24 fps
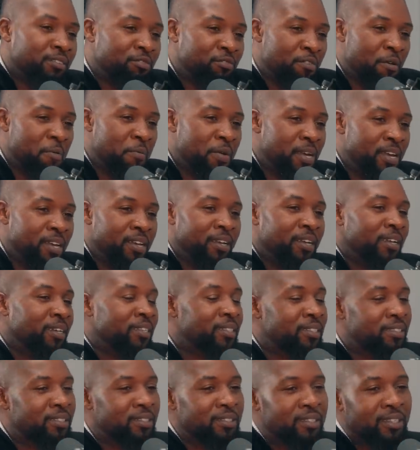for me,
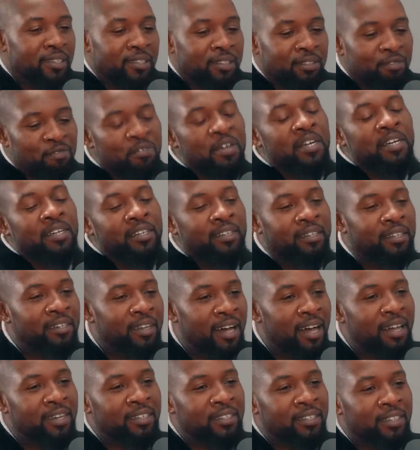it's it's fun,
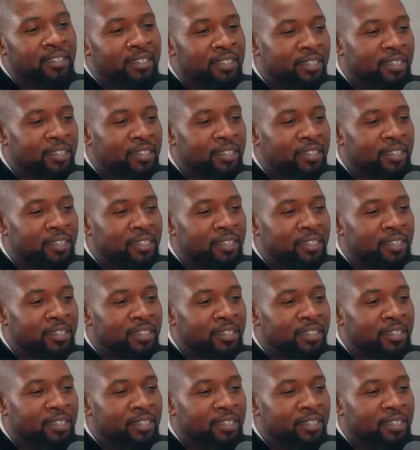honestly.